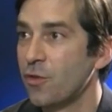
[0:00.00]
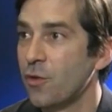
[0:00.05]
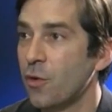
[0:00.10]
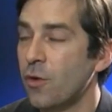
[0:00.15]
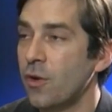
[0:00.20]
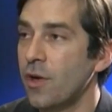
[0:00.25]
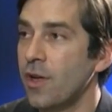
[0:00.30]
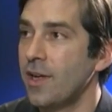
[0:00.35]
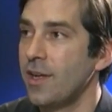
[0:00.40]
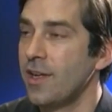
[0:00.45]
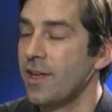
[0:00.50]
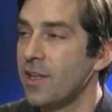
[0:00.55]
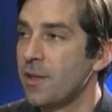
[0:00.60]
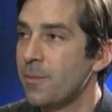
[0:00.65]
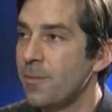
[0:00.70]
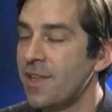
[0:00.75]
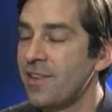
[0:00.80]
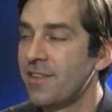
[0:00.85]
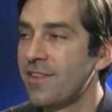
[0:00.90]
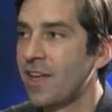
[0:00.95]
So
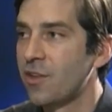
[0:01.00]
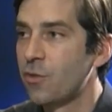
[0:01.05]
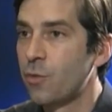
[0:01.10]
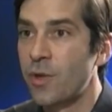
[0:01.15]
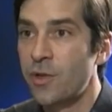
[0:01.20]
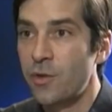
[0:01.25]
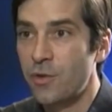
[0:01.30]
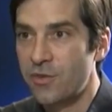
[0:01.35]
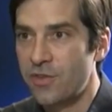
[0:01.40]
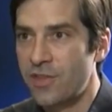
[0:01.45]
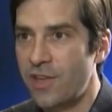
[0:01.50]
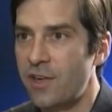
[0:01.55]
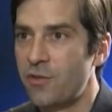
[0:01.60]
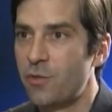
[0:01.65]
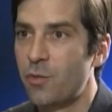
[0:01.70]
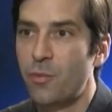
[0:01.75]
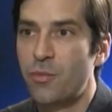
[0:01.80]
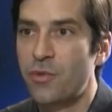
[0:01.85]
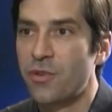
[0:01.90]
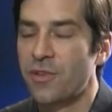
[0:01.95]
it means that when a
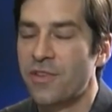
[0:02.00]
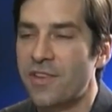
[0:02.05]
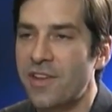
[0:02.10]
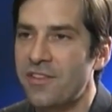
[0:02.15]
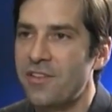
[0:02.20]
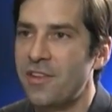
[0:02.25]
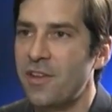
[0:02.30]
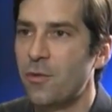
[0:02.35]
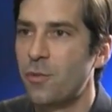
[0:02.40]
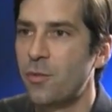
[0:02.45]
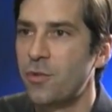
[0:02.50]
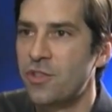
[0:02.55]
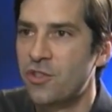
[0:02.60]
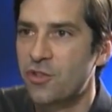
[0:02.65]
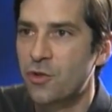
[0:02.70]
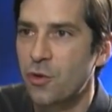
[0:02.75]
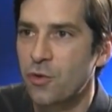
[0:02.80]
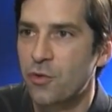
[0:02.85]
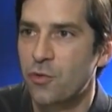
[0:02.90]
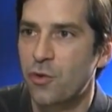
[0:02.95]
sales representative
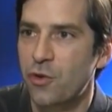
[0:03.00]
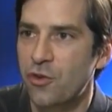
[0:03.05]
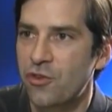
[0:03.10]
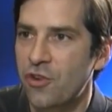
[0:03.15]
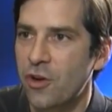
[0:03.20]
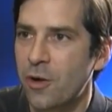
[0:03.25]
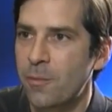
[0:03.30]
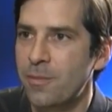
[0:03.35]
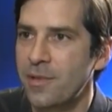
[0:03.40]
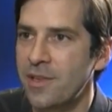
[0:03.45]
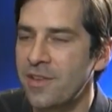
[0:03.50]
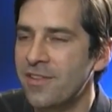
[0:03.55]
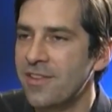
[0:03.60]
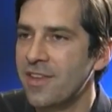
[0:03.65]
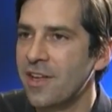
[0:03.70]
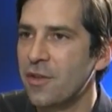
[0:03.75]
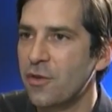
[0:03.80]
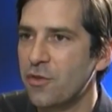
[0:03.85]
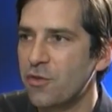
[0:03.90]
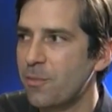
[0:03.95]
which goes to a shop,
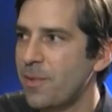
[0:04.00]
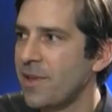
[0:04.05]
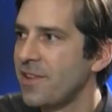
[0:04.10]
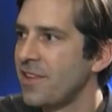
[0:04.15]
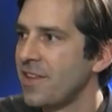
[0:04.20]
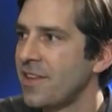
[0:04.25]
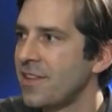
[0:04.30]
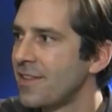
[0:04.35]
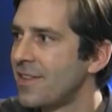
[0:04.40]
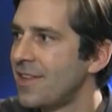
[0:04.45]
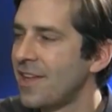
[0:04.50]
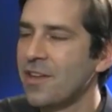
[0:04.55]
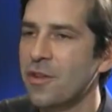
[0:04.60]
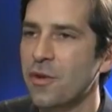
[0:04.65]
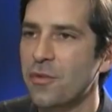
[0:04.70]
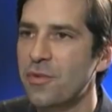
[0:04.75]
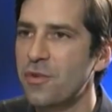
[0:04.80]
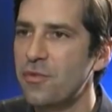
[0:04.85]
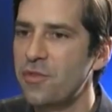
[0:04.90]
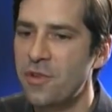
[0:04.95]
instead of spending
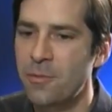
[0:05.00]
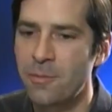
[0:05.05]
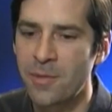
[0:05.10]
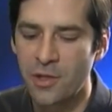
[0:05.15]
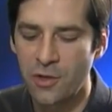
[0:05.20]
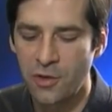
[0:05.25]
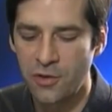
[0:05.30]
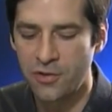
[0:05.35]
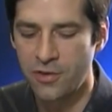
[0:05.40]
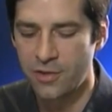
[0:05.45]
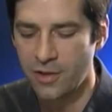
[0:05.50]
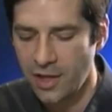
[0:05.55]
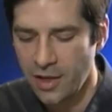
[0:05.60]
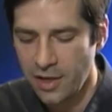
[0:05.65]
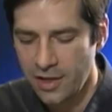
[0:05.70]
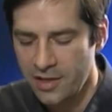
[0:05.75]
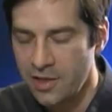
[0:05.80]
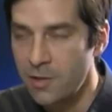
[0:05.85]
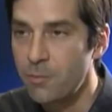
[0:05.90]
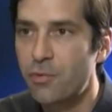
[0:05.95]
10 or 15 minutes
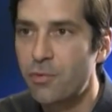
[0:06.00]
